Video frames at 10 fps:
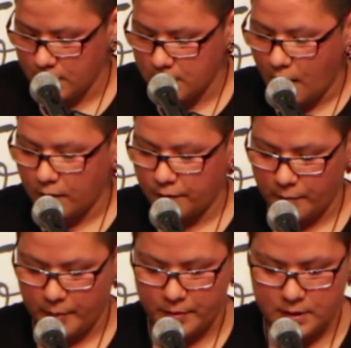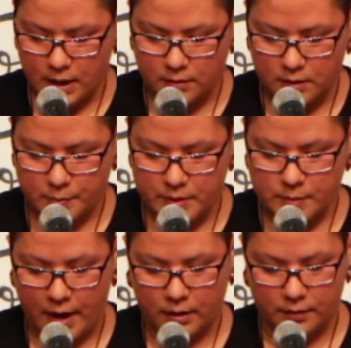and taught from a settler's
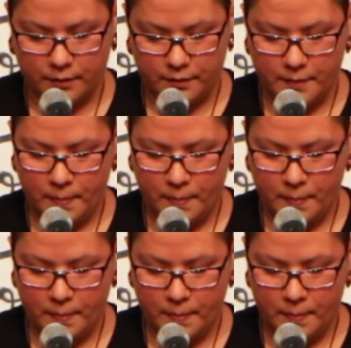perspective